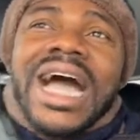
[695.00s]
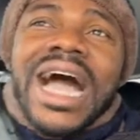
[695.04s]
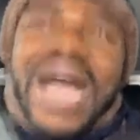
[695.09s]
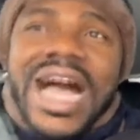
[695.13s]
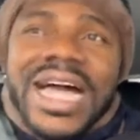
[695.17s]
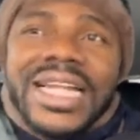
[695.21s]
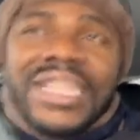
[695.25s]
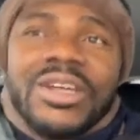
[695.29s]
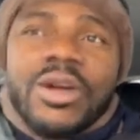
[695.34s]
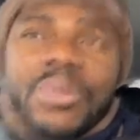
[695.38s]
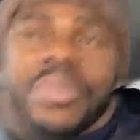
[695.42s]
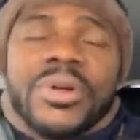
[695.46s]

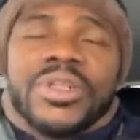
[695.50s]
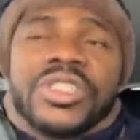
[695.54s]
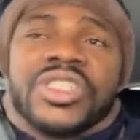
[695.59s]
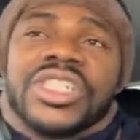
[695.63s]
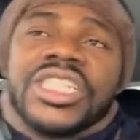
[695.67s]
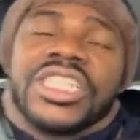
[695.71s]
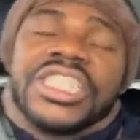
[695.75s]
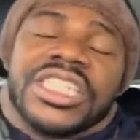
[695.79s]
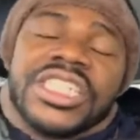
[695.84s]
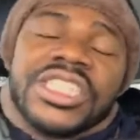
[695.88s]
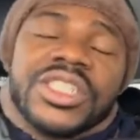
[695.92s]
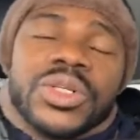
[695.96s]
had the
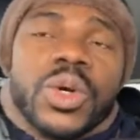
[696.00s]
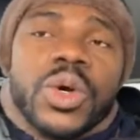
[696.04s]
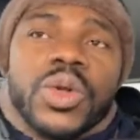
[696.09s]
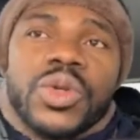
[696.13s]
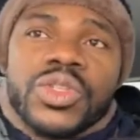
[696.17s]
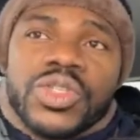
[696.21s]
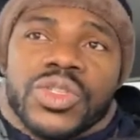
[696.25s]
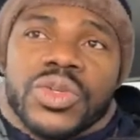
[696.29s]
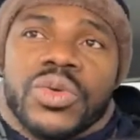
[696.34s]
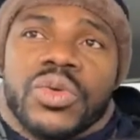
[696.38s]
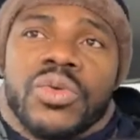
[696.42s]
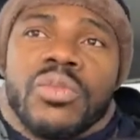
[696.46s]
opportunity to go
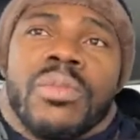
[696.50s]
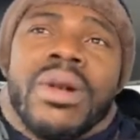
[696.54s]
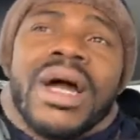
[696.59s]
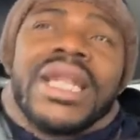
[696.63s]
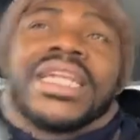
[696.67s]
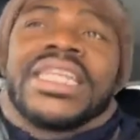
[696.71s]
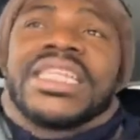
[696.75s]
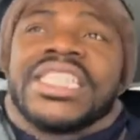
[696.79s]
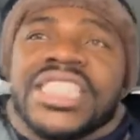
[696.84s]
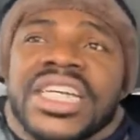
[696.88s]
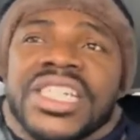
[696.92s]
to school, but they